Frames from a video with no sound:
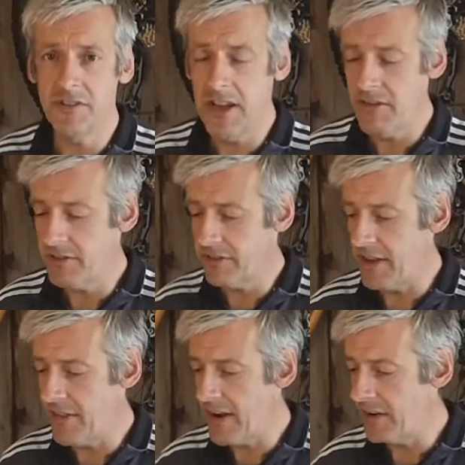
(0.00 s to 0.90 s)

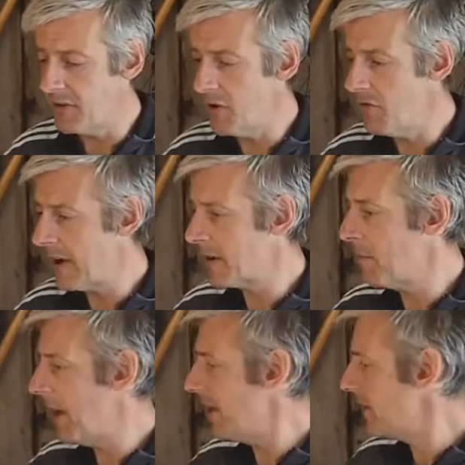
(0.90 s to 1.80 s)
seriously, then I do
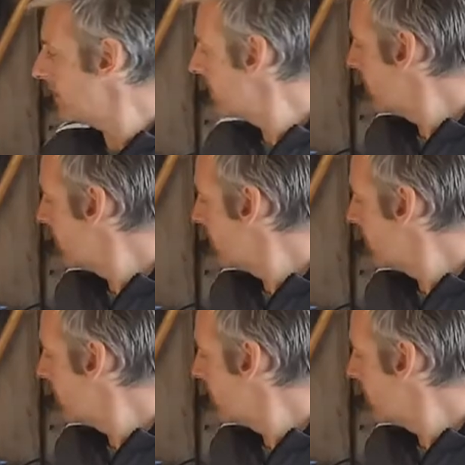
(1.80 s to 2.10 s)
recommend